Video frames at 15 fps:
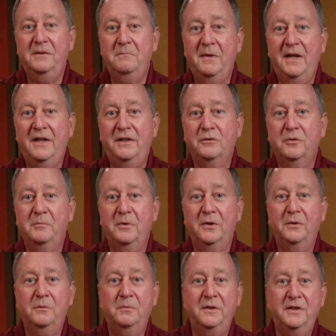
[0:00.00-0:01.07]
in manual
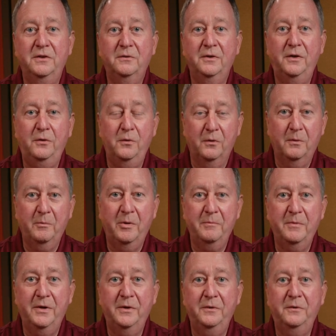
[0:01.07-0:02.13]
mode, when you're in normal
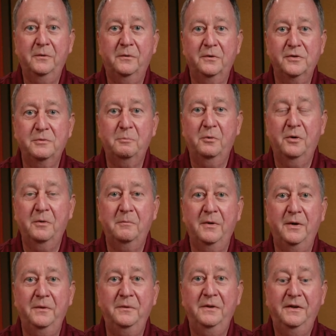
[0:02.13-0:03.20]
mode or sport
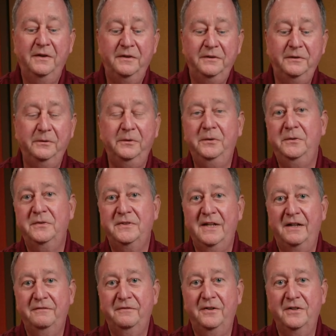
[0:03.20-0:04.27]
mode, you lose
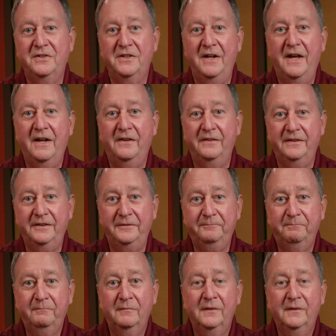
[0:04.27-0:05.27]
that functionality.